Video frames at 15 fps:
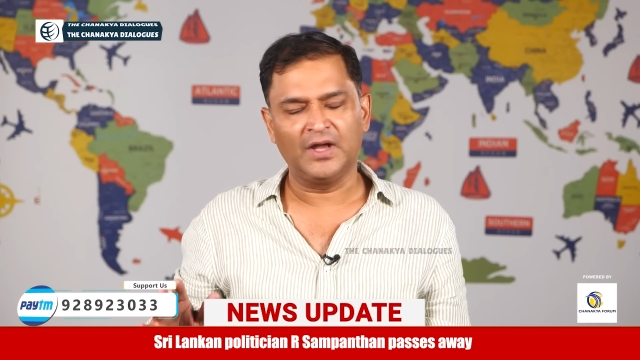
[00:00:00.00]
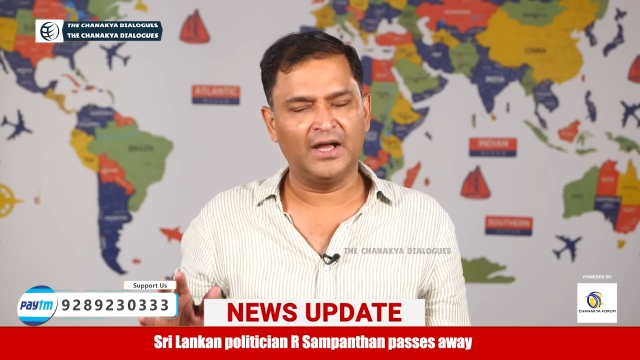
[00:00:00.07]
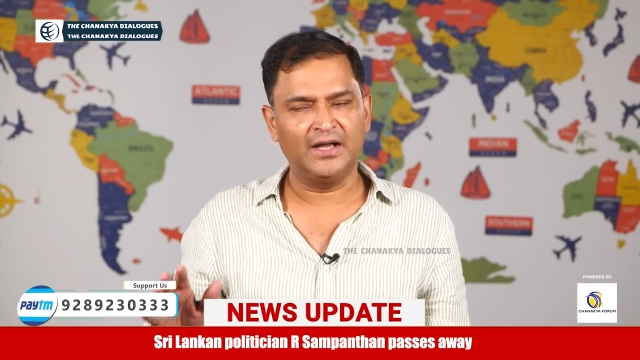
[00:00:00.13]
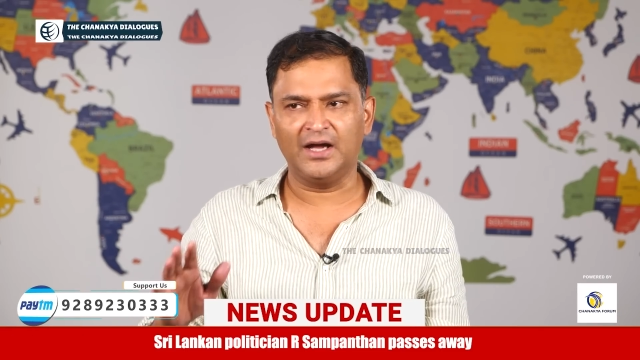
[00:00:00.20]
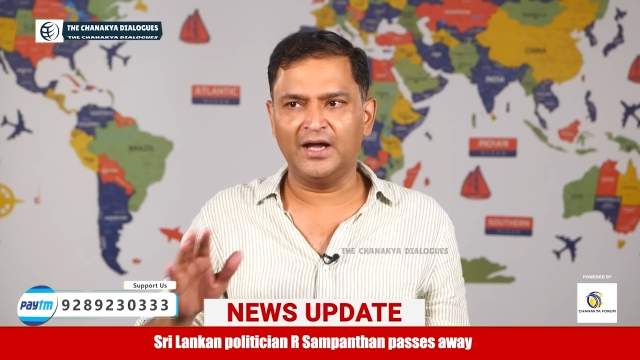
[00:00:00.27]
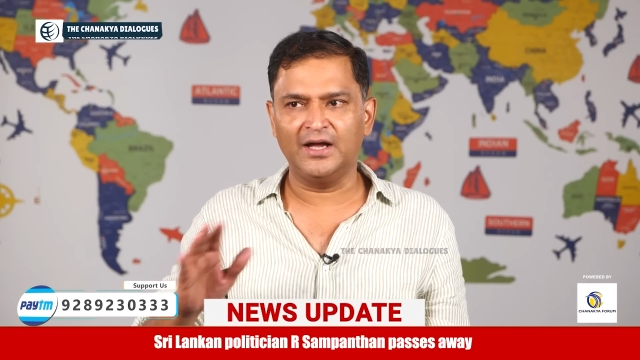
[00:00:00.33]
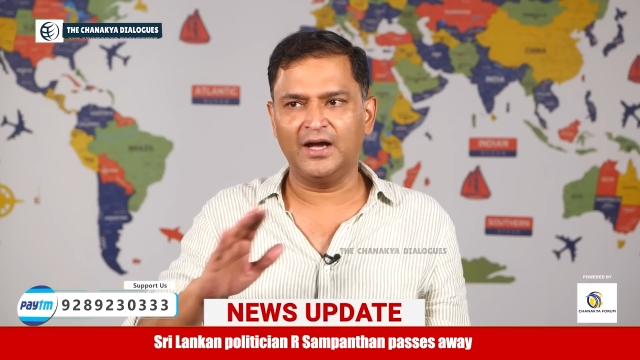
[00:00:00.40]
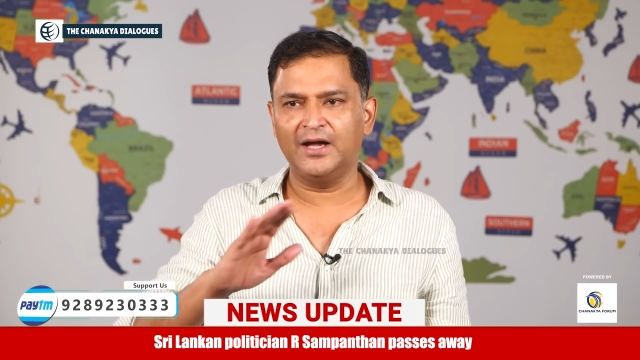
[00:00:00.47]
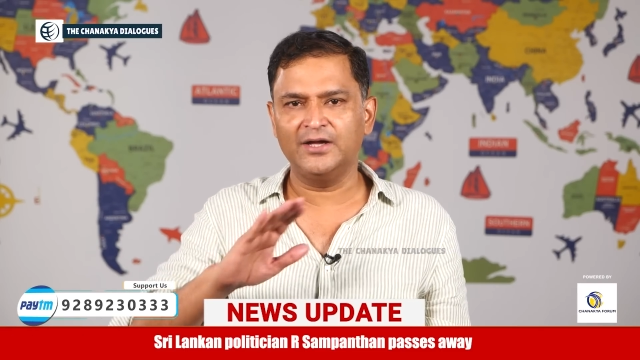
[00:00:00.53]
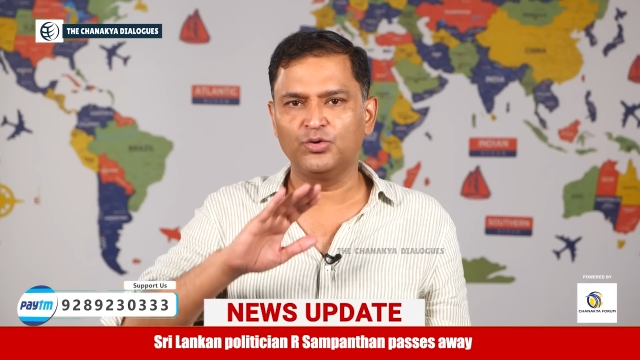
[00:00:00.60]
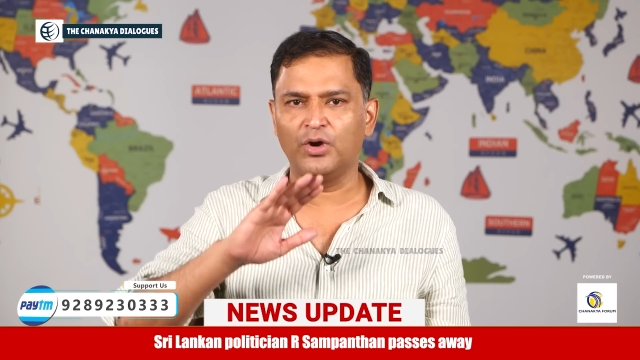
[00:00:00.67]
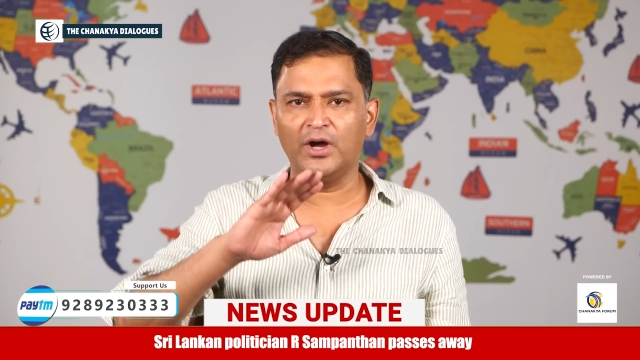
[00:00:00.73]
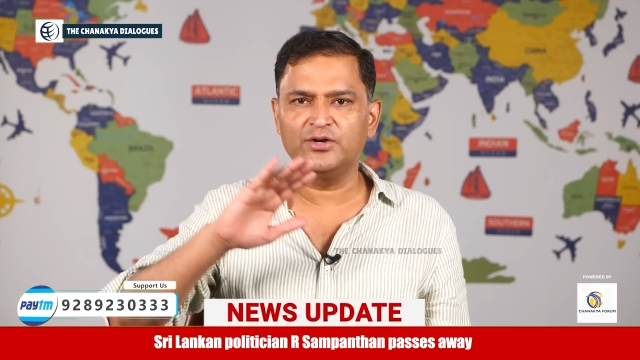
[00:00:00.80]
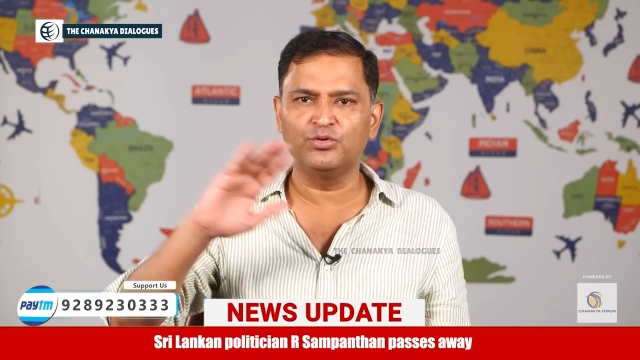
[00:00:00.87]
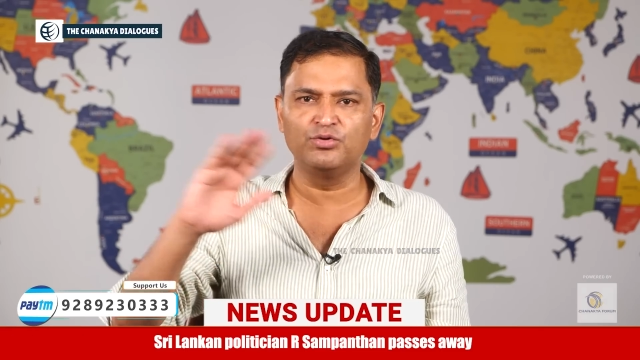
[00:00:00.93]
I
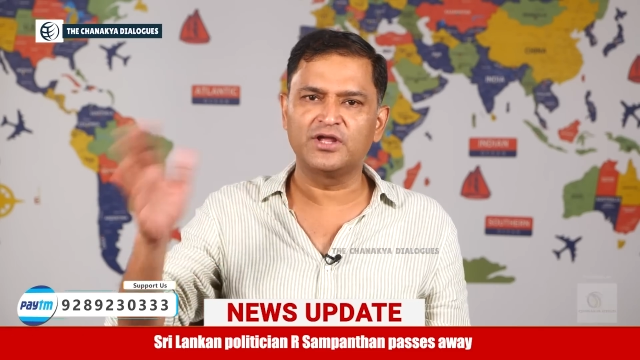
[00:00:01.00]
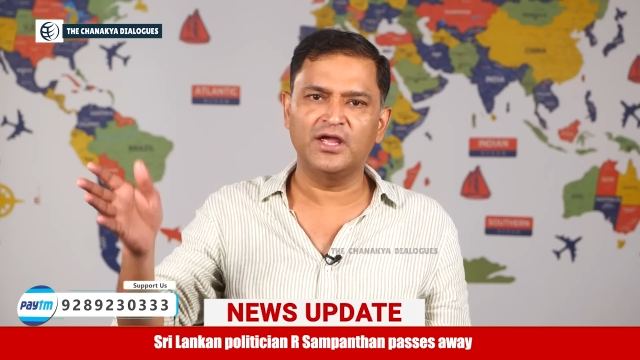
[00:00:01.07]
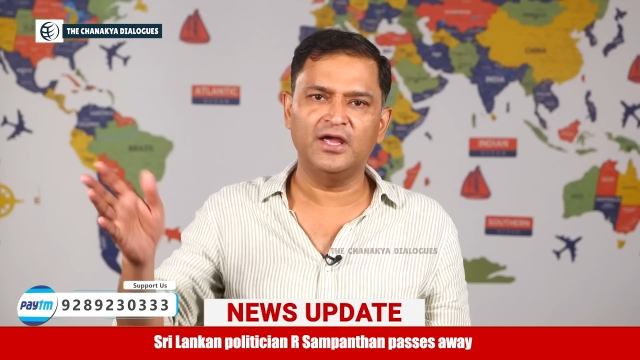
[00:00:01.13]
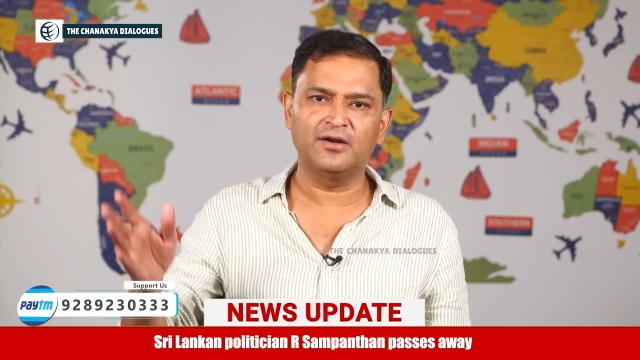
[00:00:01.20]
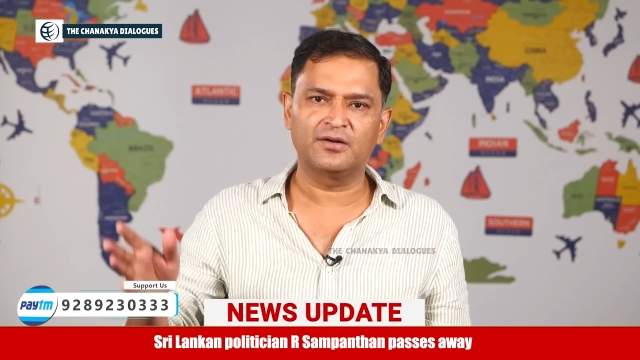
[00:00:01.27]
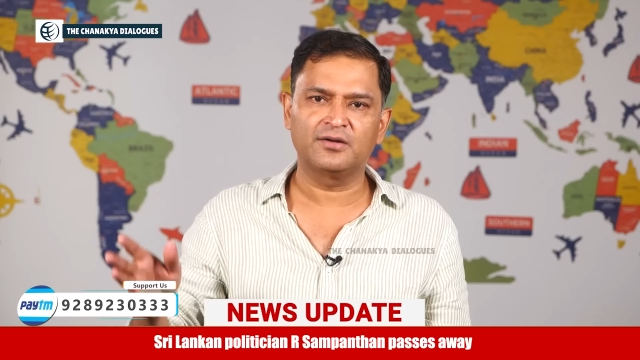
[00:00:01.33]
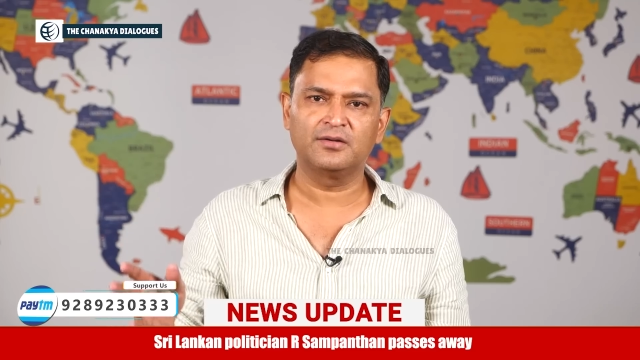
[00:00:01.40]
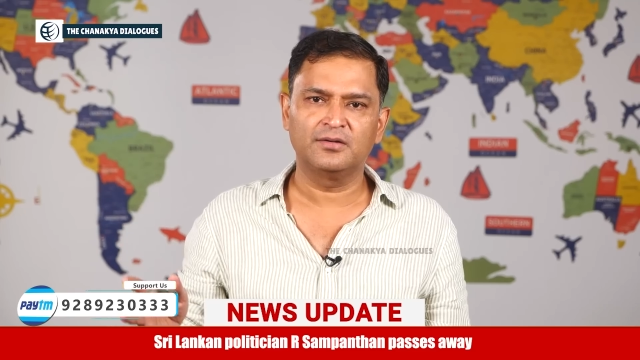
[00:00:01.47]
don't care.